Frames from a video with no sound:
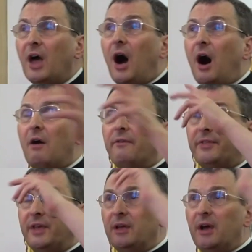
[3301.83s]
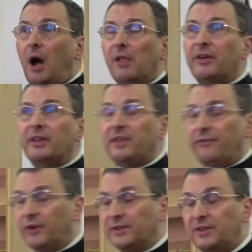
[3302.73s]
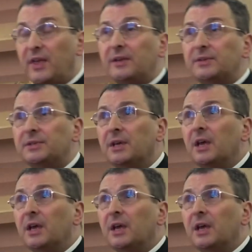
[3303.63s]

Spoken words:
of all the different things,